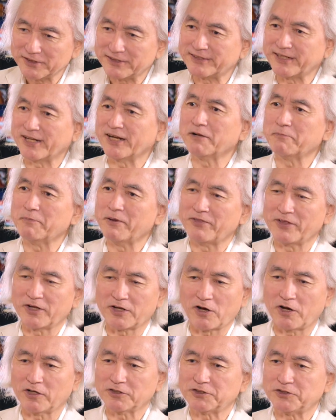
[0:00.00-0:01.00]
settlement that
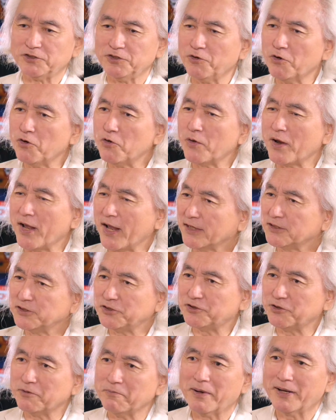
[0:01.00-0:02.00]
costs no
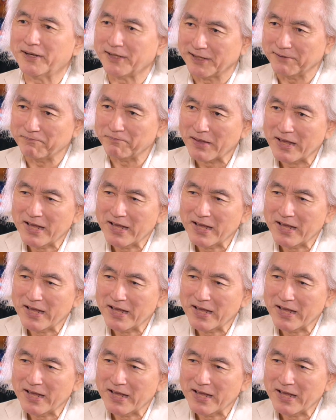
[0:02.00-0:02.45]
extra money.